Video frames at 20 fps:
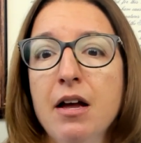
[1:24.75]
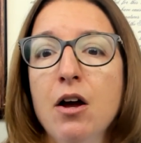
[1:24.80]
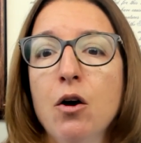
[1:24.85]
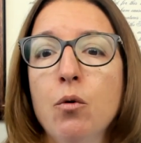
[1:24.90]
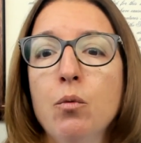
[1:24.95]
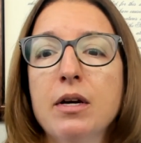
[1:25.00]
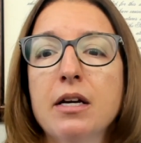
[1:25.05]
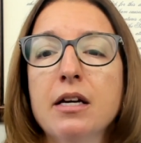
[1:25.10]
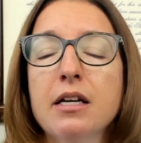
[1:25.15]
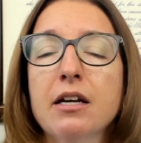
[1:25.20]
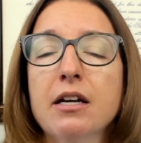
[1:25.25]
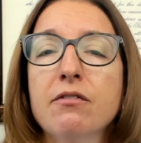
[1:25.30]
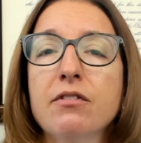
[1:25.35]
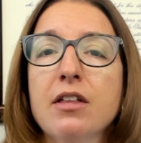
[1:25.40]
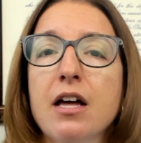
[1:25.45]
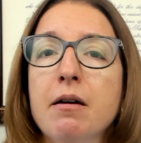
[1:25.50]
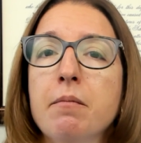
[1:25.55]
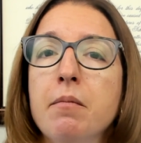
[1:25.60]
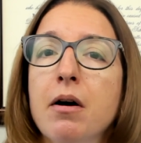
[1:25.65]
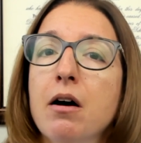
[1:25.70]
we can give
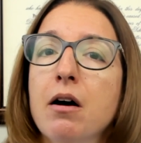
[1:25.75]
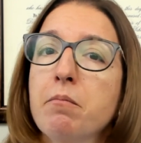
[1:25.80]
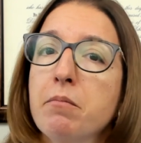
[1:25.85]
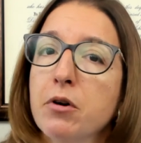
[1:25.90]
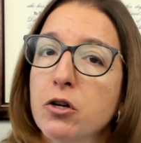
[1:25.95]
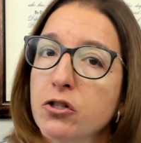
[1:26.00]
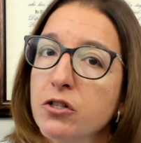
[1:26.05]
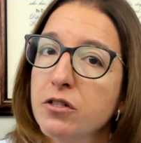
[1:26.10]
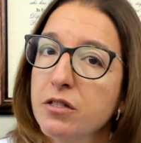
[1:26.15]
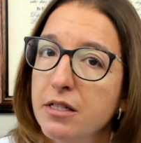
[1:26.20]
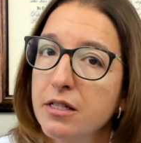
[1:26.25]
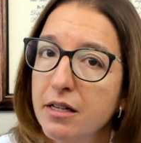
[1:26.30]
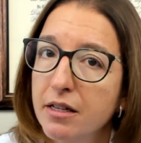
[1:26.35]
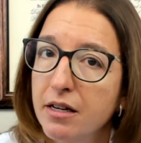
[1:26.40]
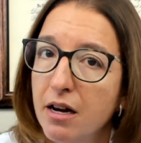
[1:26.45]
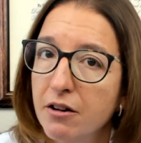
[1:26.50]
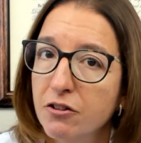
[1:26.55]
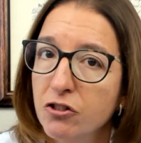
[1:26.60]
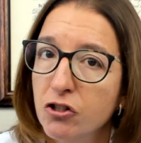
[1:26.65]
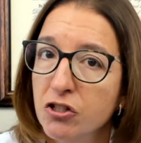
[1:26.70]
them emergency
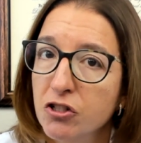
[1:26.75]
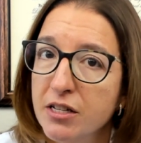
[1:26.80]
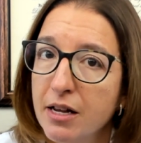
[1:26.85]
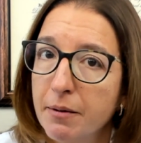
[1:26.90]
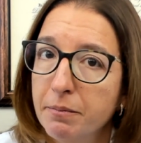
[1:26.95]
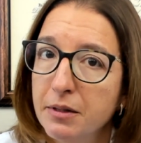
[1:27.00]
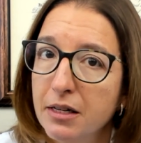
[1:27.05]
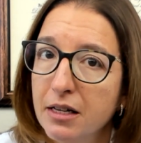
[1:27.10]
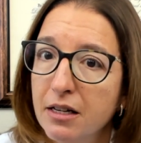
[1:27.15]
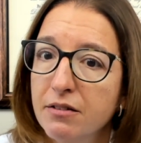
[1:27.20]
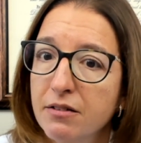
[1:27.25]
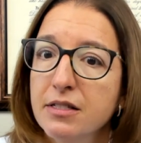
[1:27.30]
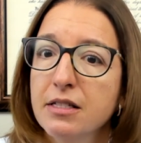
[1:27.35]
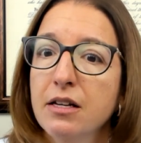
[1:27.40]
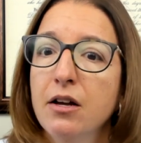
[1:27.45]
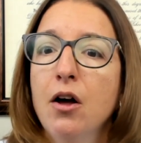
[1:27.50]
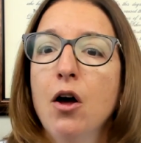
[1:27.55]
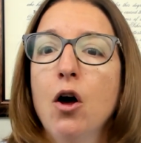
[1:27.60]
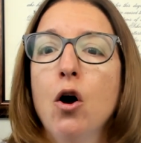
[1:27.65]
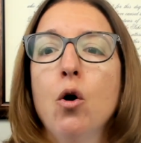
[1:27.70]
contraceptives,
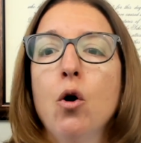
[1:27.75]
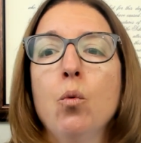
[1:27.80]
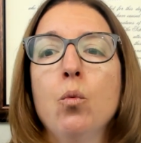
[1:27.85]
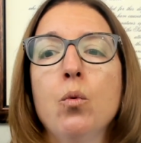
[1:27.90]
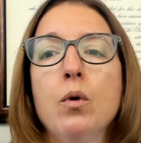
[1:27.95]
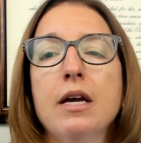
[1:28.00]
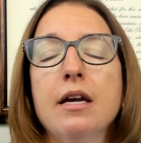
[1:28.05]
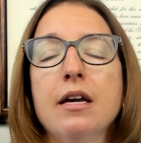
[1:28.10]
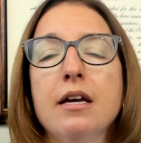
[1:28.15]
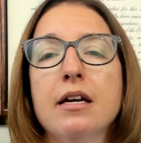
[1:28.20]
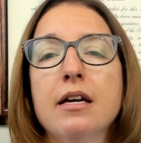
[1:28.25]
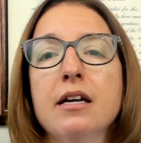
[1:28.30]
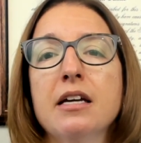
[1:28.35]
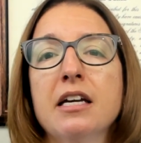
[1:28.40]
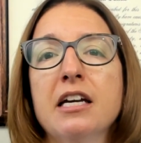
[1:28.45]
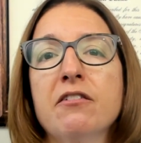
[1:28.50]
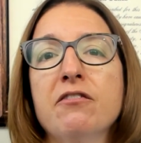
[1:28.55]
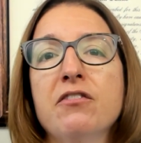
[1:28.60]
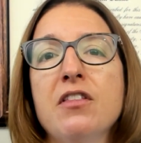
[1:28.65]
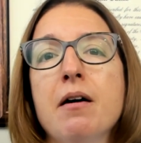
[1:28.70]
we can
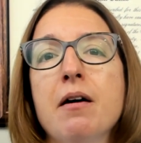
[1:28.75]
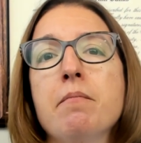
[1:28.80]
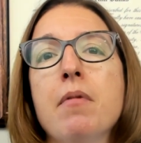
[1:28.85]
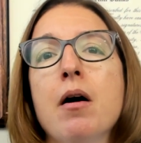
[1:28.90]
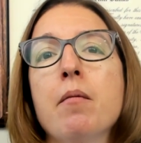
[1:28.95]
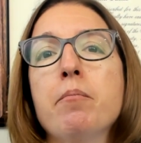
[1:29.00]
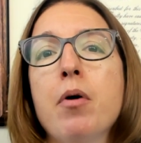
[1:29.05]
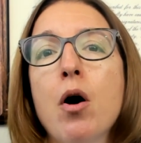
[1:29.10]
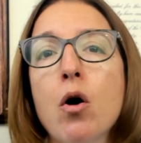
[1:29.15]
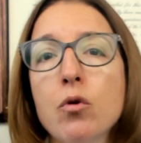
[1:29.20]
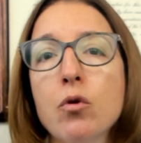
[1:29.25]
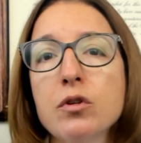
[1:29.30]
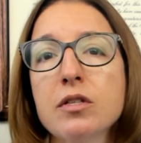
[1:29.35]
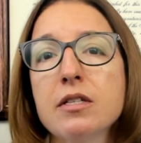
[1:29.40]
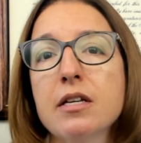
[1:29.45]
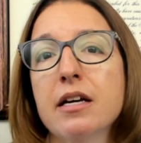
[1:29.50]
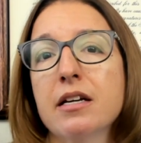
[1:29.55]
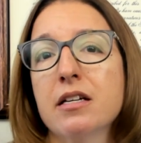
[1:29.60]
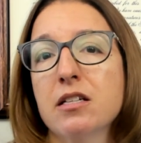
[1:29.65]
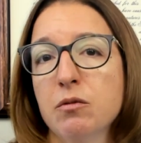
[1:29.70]
give them
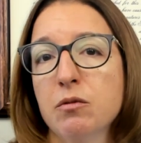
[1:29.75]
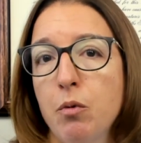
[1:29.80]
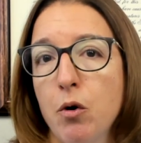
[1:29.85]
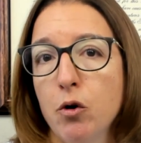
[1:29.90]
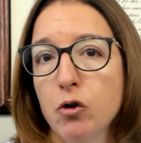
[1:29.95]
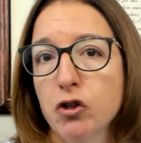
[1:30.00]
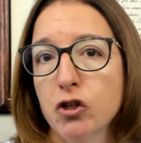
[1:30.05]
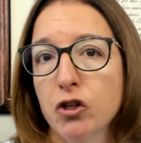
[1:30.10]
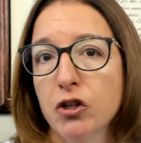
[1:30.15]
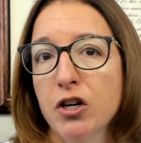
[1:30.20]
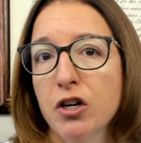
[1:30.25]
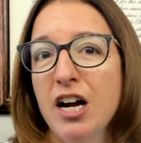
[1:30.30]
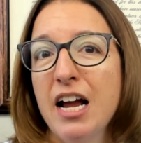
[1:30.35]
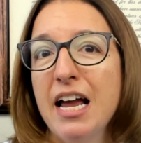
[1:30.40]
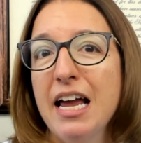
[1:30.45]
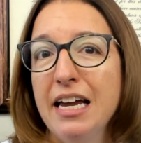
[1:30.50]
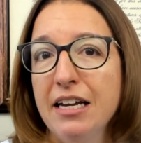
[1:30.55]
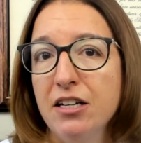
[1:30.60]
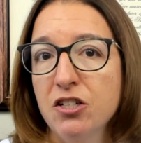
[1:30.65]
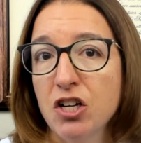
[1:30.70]
post-exposure
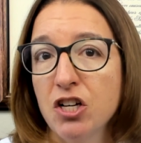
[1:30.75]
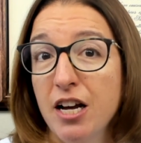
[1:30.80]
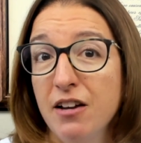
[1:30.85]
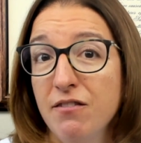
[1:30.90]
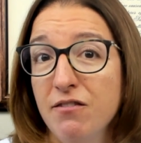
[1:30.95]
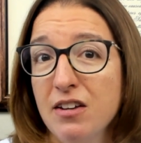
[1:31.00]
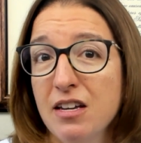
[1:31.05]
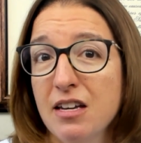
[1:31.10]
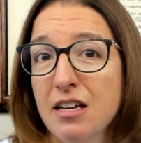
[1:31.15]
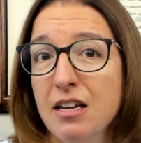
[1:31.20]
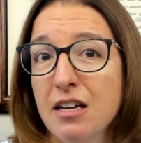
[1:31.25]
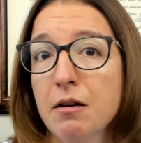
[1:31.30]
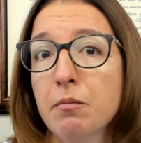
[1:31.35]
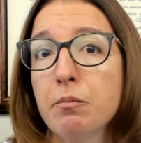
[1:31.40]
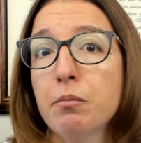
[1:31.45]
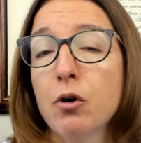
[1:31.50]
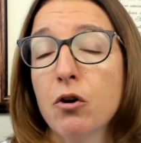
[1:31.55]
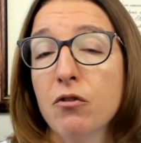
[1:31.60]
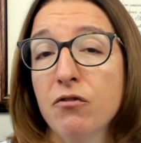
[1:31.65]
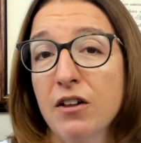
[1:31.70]
HIV
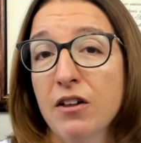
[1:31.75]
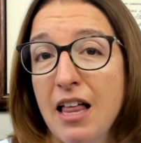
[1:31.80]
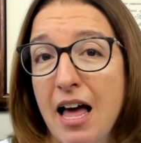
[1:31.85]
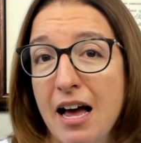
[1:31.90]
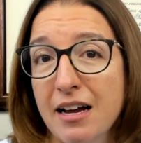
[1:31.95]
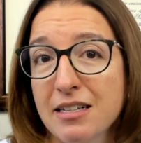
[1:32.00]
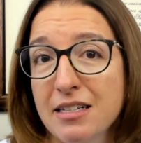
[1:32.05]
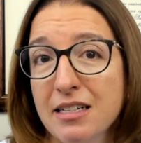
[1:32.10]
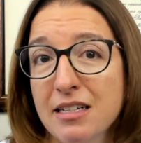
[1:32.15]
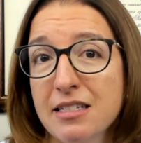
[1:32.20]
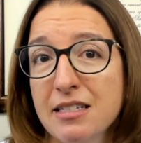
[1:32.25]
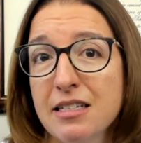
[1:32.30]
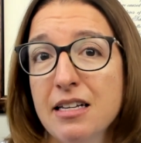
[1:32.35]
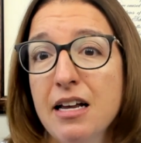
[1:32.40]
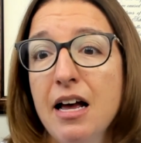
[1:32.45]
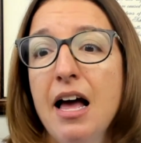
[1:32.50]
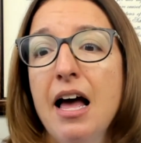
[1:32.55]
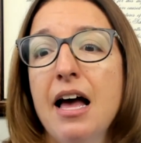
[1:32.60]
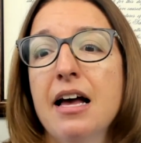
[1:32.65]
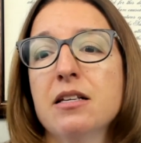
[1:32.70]
prophylaxis,
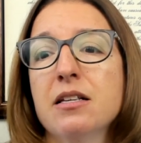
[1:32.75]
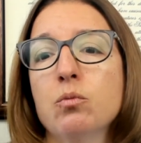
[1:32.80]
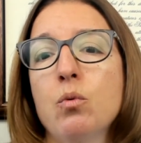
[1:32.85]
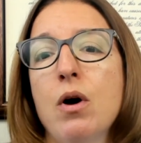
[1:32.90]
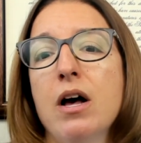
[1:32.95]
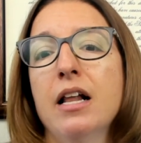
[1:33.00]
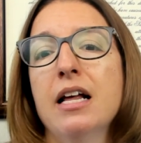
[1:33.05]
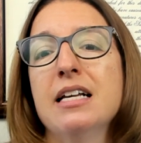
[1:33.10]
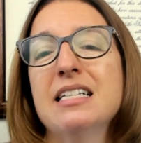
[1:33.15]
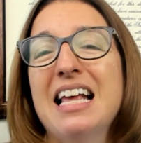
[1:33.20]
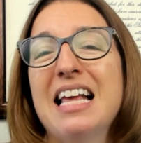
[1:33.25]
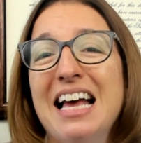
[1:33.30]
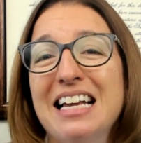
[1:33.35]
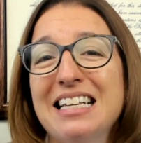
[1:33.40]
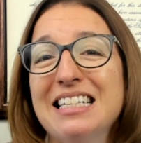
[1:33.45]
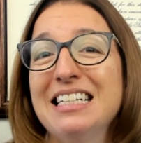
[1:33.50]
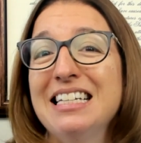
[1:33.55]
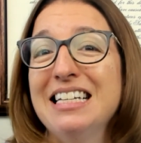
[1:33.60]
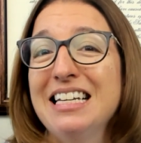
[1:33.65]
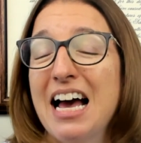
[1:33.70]
as well as
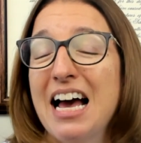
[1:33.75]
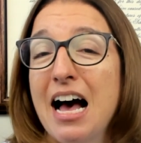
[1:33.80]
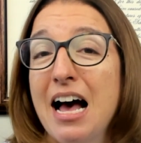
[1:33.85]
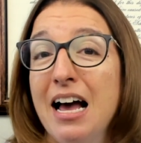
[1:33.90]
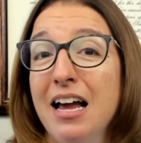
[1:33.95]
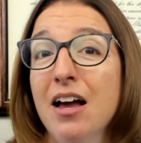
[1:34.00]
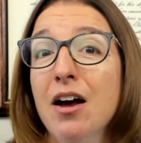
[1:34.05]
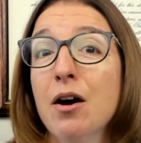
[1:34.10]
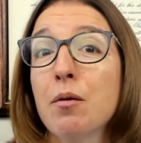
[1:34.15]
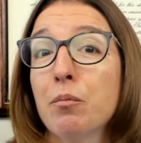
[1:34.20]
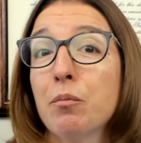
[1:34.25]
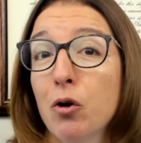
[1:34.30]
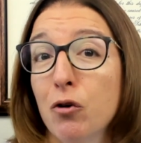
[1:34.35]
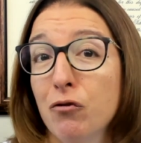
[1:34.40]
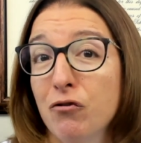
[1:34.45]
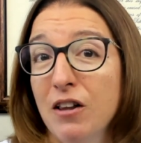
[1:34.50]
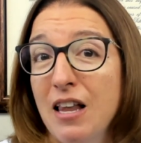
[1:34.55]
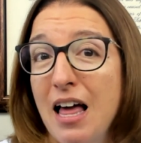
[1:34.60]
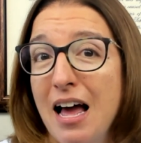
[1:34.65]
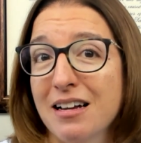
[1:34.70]
STI
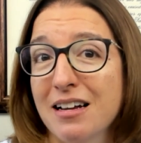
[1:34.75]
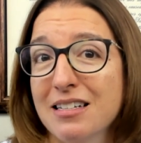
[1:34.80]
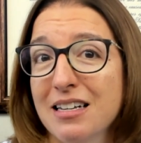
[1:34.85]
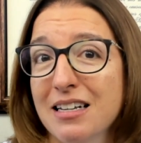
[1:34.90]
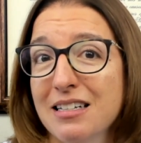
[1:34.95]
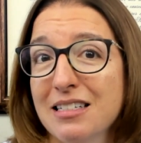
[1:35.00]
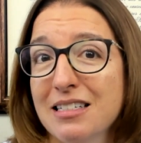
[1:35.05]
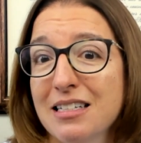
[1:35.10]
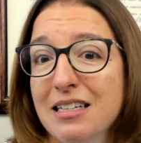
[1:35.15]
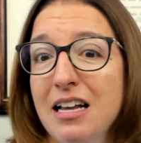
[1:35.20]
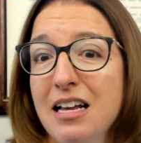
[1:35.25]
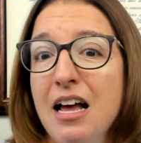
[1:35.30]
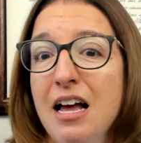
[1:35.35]
prophylaxis.